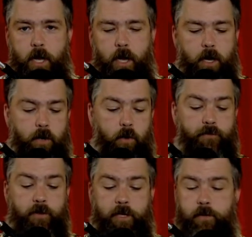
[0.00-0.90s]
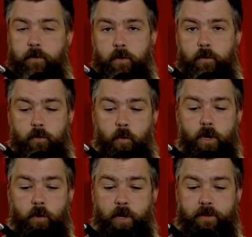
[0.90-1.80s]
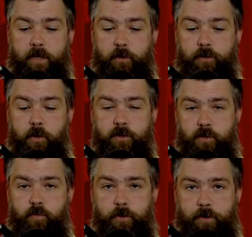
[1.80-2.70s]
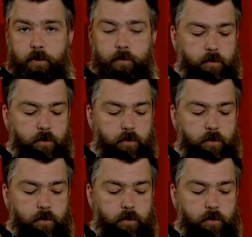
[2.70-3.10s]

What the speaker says: Hopefully the one way they do it, though, is with their